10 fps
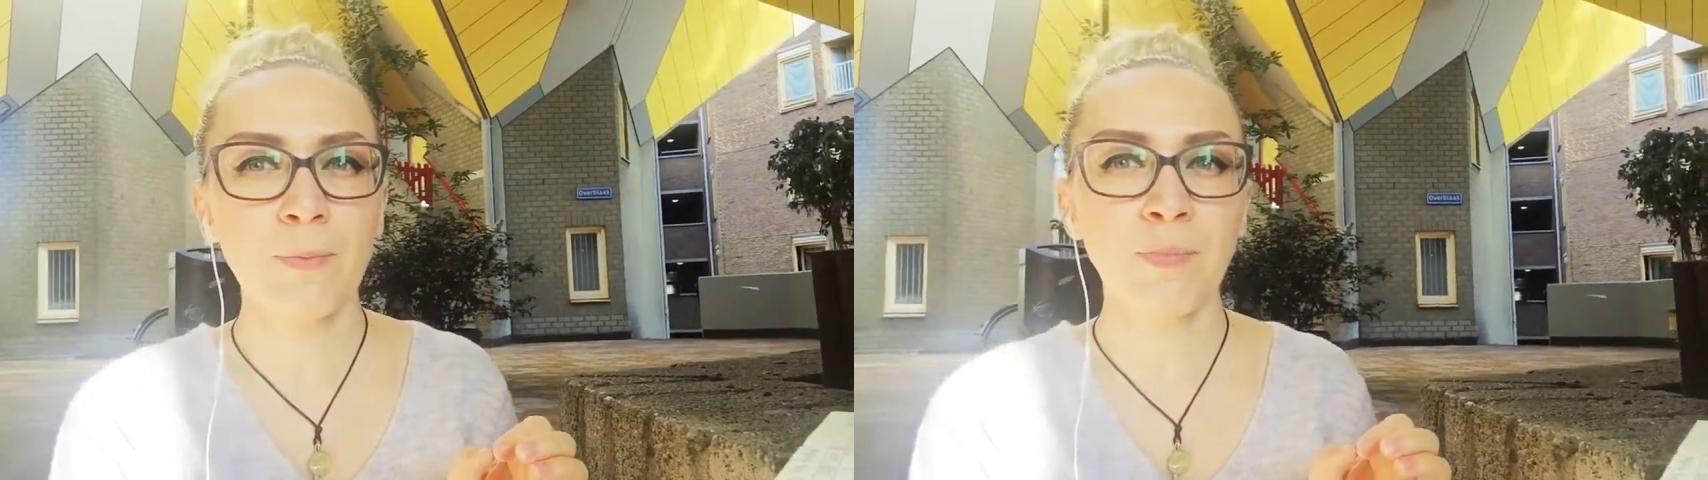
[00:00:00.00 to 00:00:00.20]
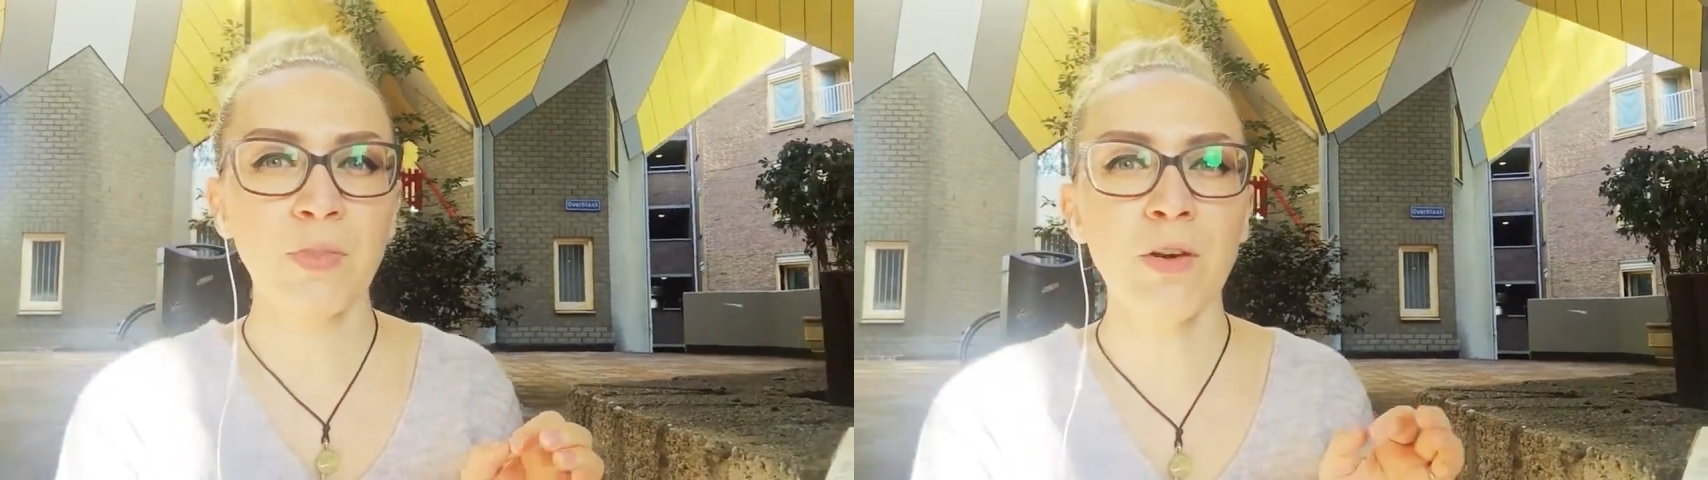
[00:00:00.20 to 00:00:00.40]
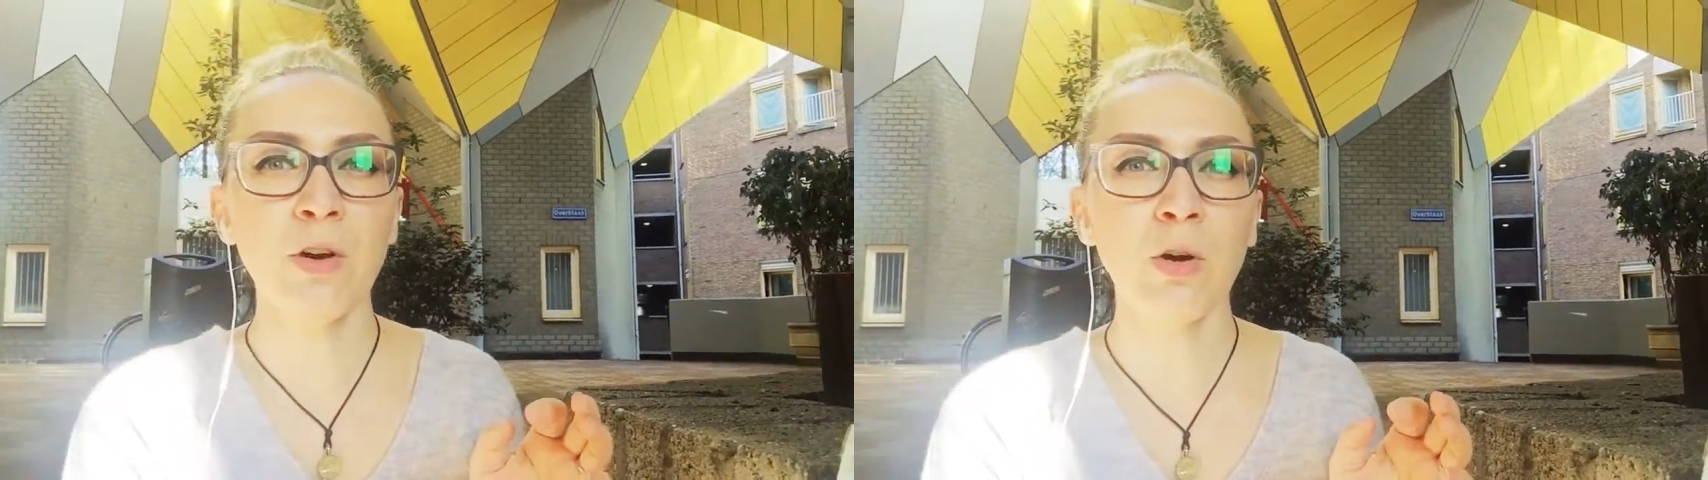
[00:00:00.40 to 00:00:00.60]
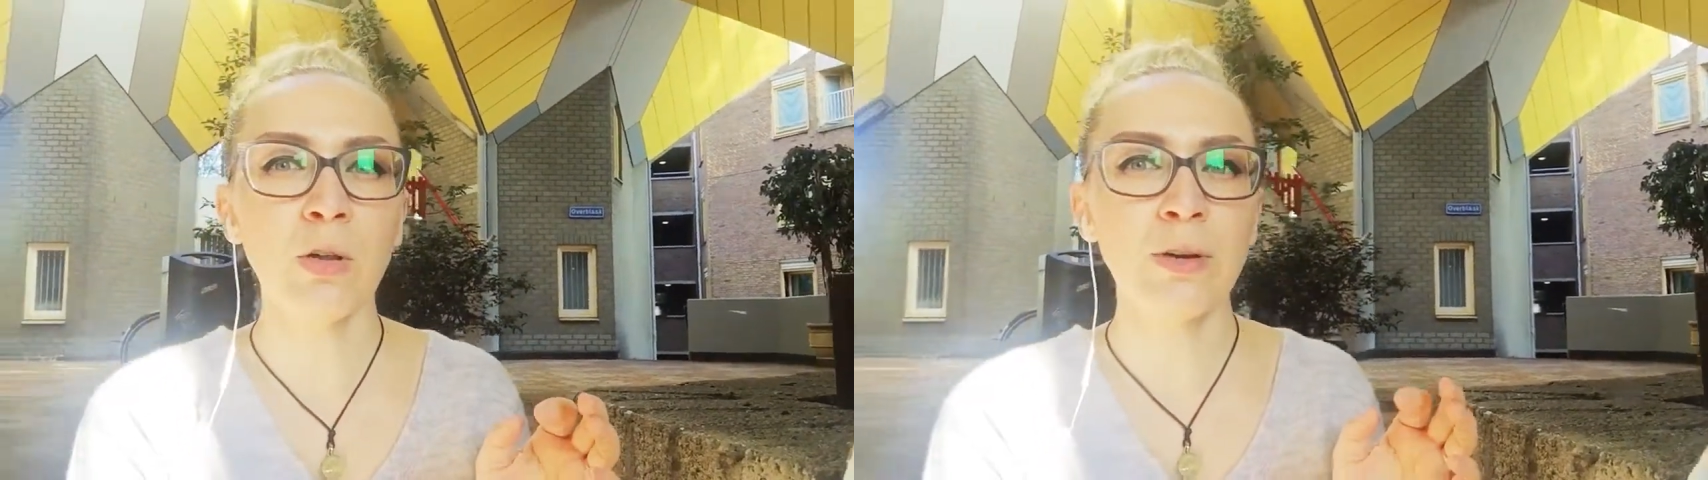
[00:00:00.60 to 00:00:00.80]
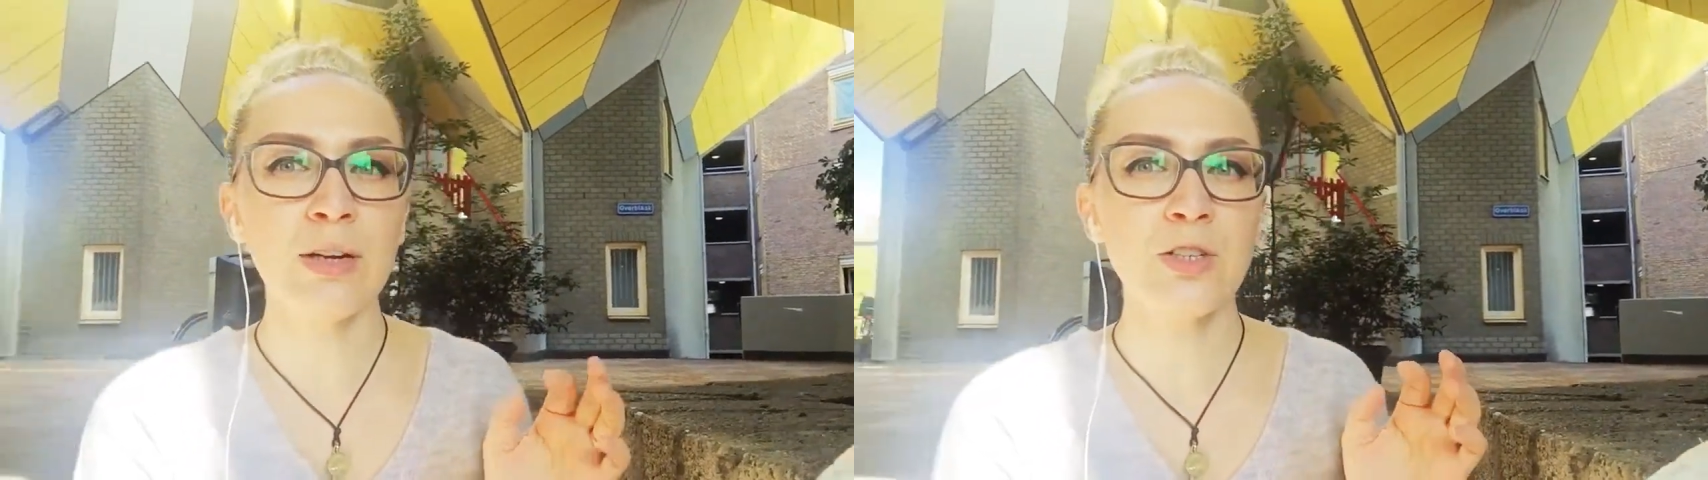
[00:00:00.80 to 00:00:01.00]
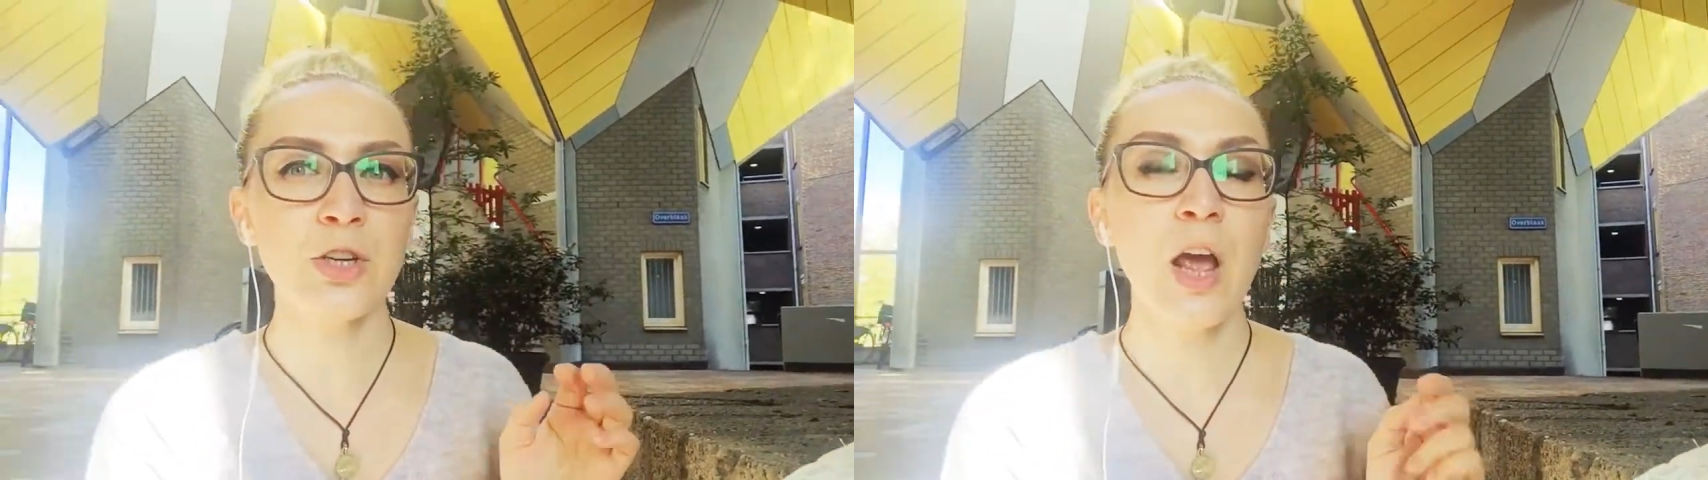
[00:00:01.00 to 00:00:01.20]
the whole range,